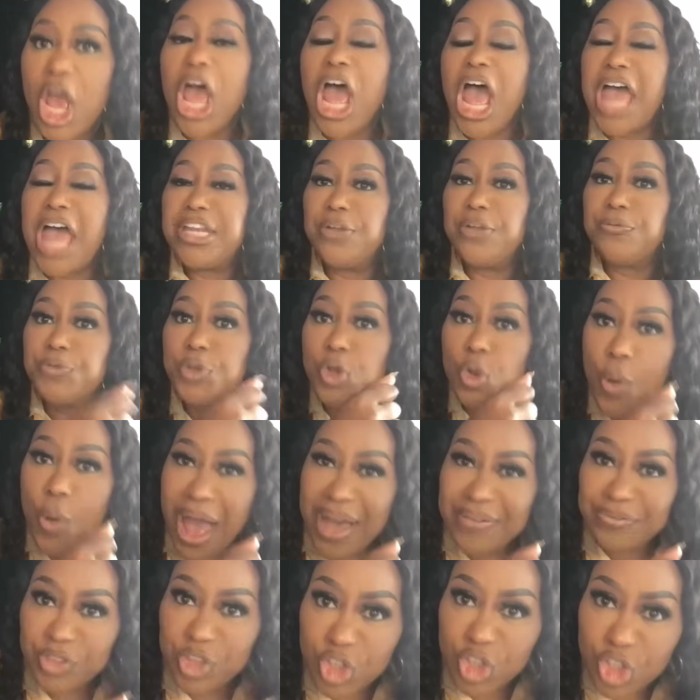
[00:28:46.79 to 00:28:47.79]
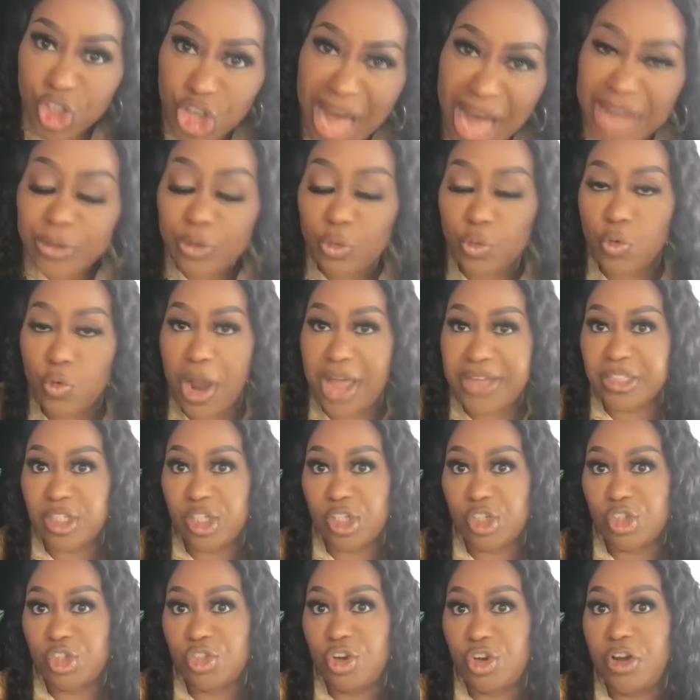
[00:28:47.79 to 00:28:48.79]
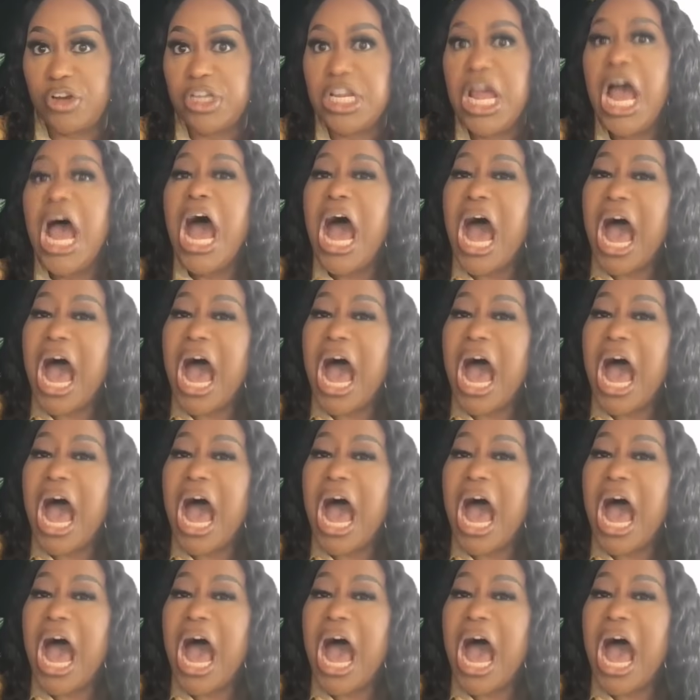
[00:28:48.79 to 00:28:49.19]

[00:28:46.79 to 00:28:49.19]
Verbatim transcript: And if you have not registered,